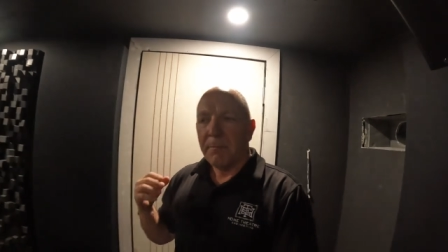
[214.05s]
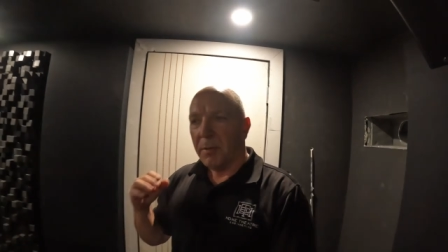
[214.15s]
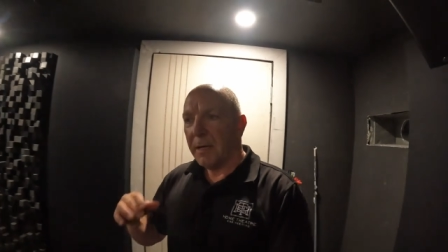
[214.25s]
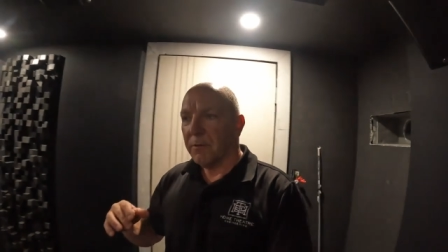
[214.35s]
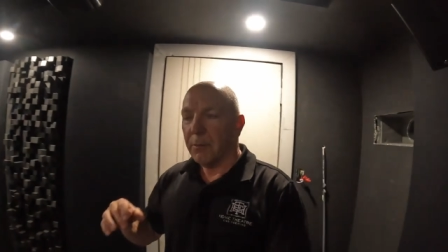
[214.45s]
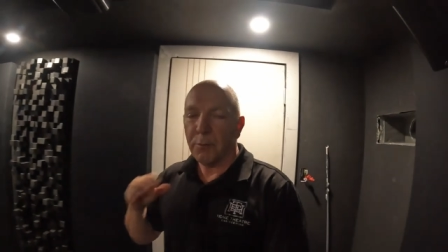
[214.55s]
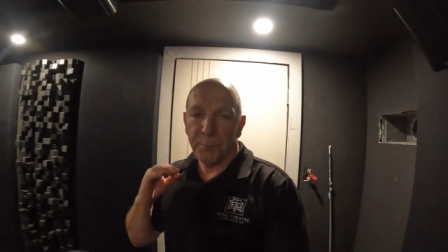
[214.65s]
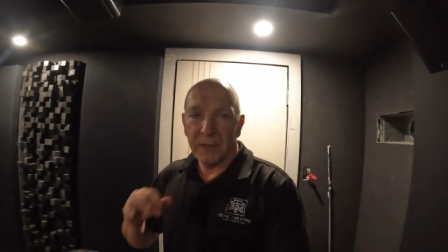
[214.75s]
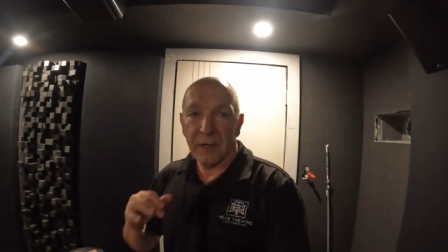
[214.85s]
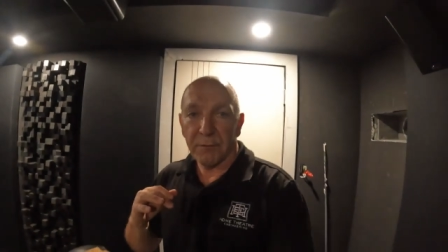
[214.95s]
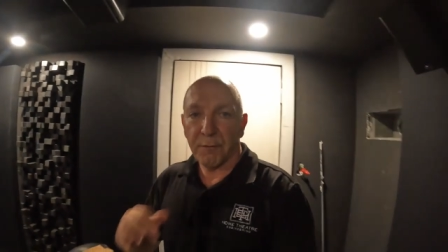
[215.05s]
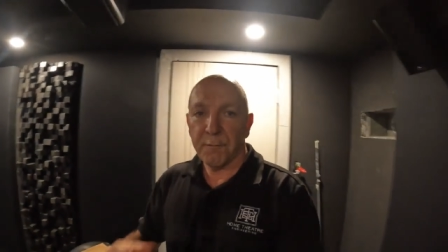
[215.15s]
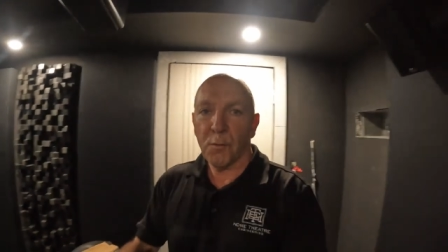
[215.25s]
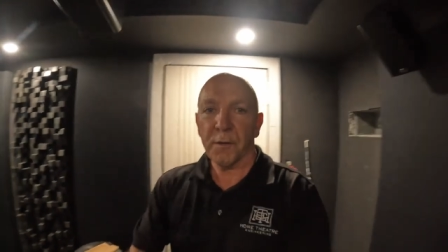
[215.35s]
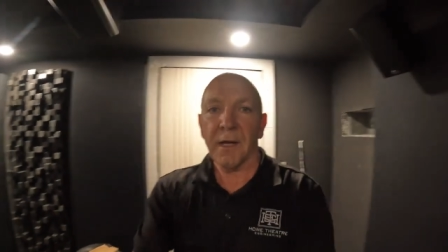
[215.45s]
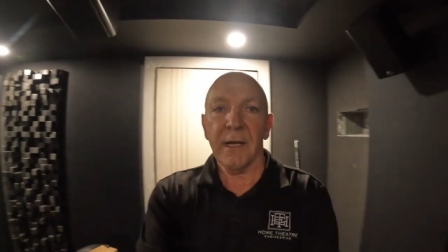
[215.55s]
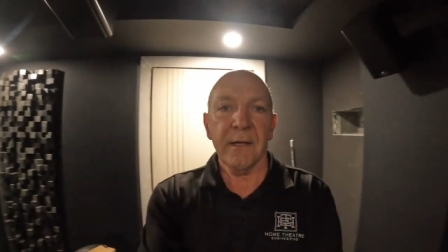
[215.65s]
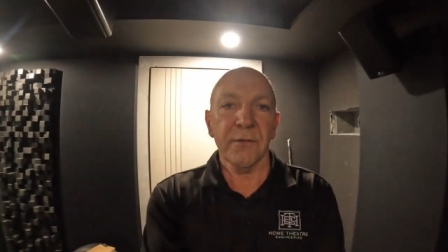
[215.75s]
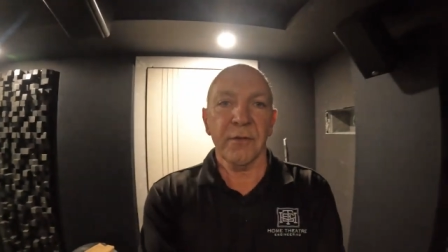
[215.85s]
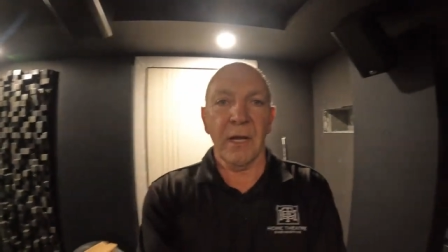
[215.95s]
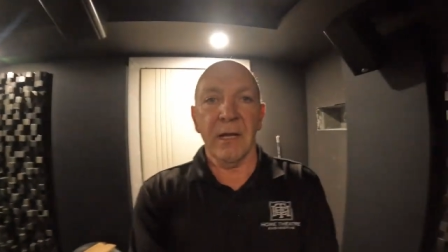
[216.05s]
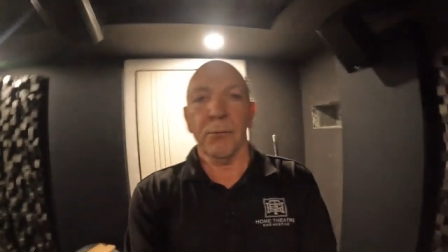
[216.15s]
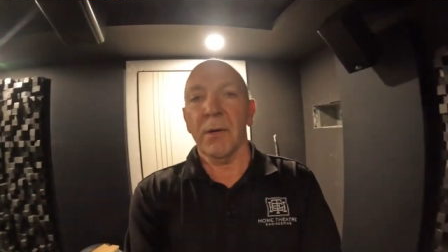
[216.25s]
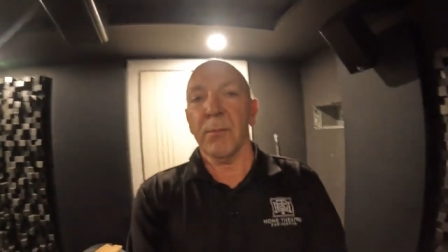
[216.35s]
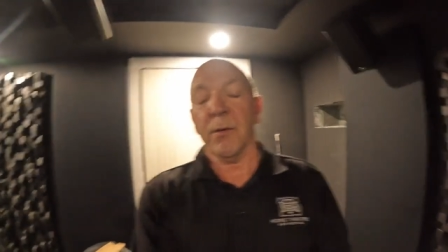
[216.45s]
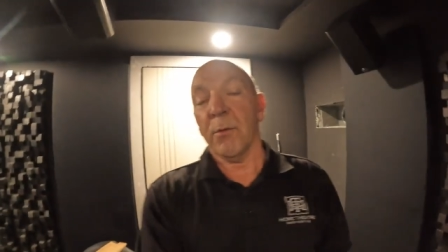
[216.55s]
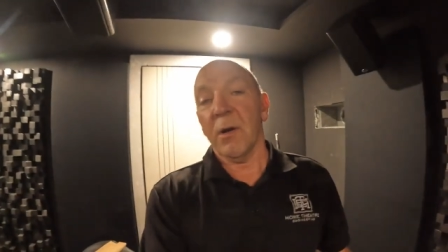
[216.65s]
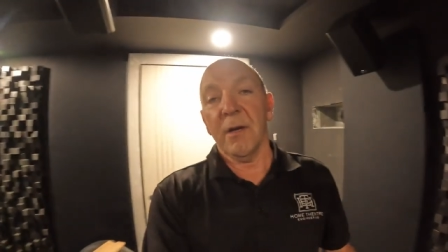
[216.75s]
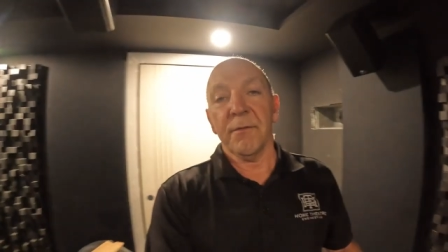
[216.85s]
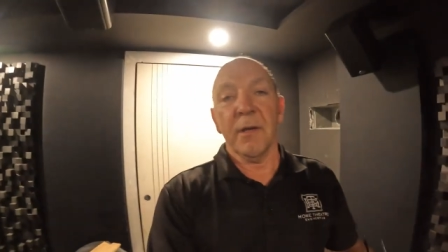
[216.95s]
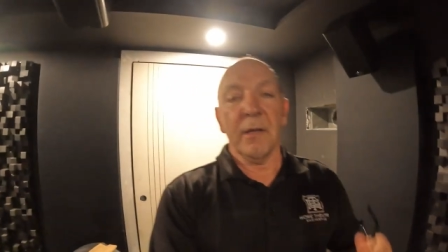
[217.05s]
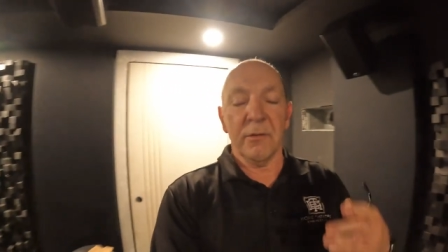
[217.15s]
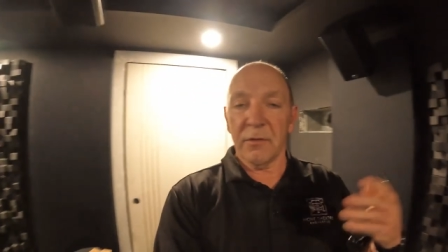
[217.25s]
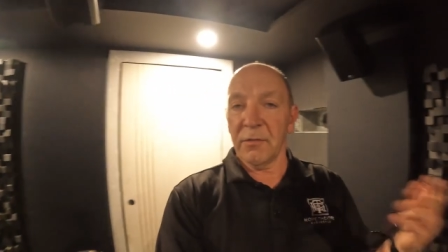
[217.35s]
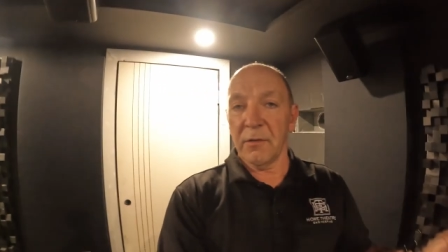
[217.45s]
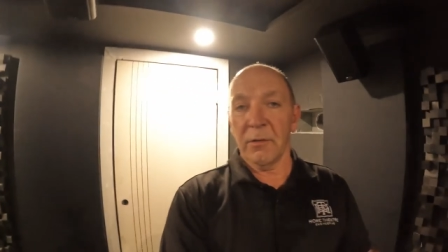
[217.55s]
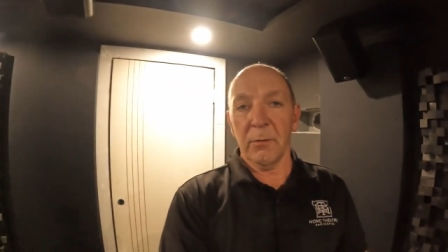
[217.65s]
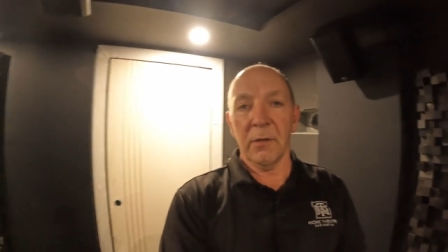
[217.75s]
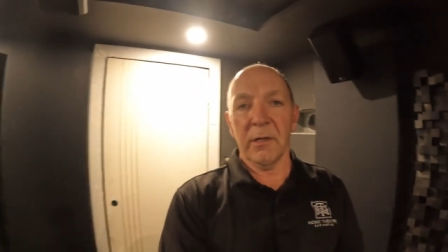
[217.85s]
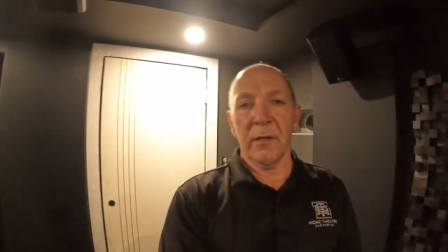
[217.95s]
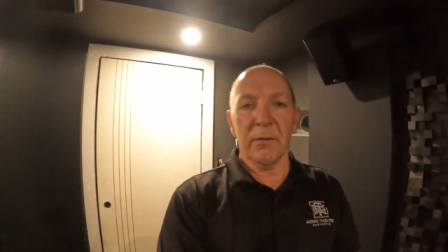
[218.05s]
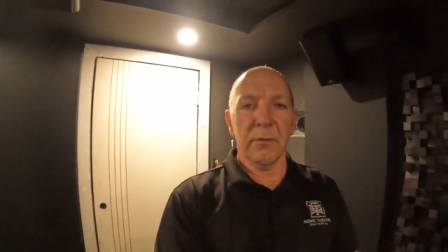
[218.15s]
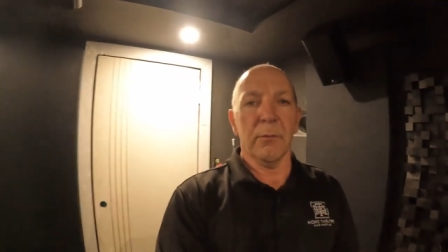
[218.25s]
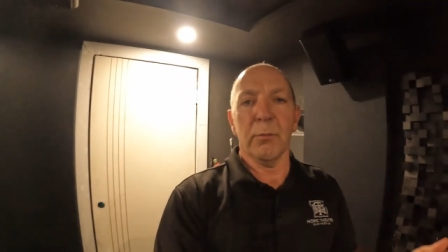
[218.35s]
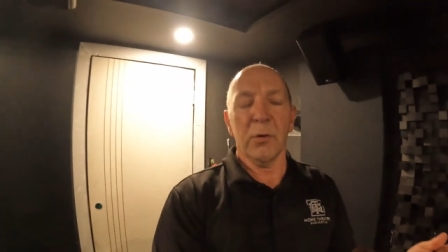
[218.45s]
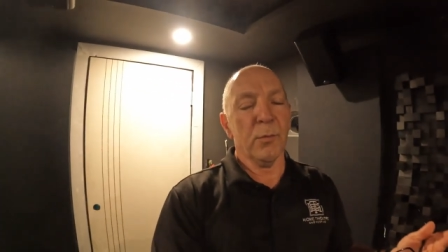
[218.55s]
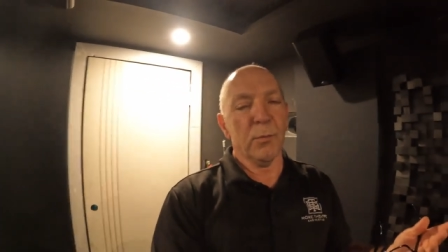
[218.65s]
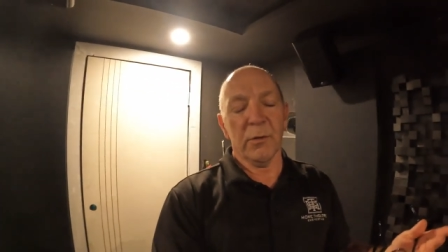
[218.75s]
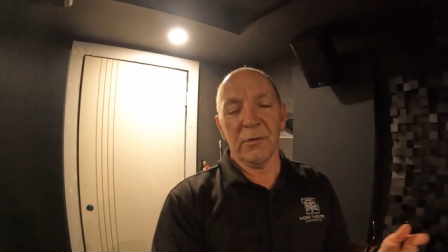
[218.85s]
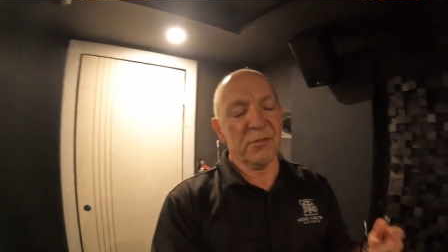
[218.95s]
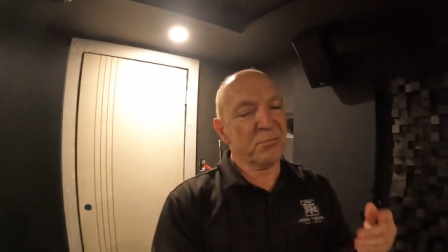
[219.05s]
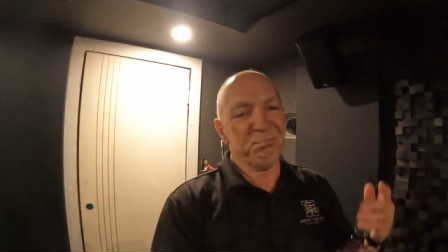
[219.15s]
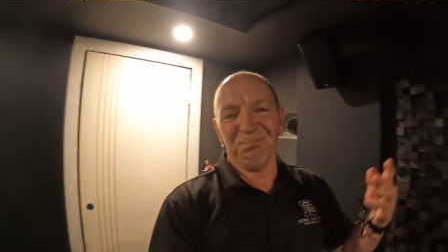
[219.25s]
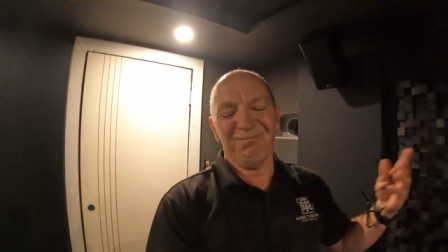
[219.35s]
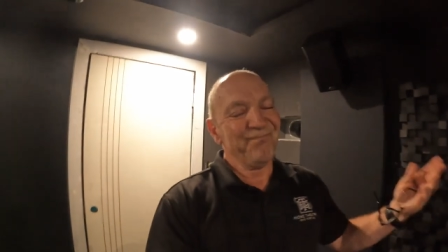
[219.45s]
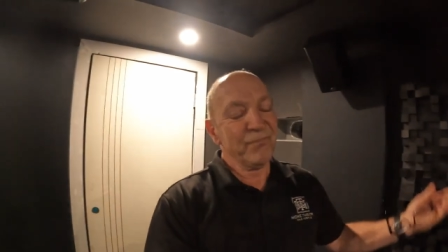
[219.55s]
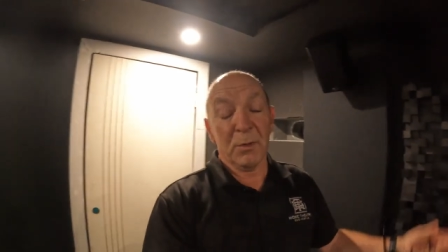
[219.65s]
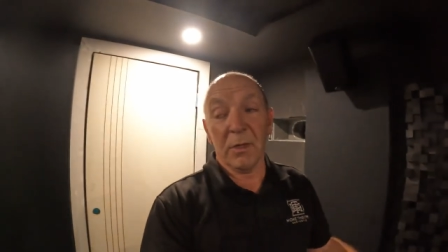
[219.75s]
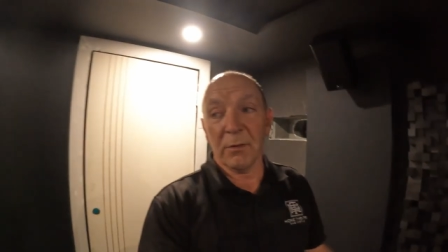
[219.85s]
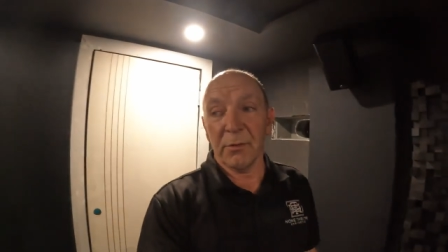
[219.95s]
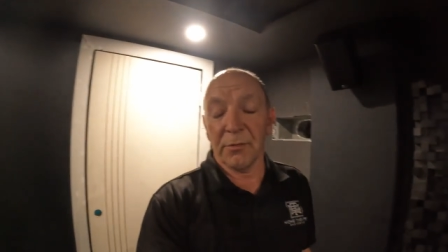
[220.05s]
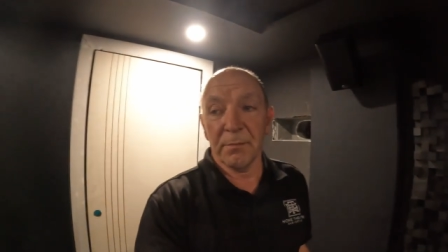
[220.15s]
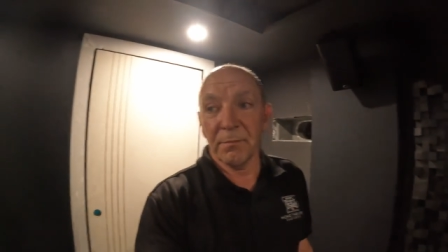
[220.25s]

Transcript: But we've been here for four days, and when we arrived, as I said to you earlier, the room was, well, it was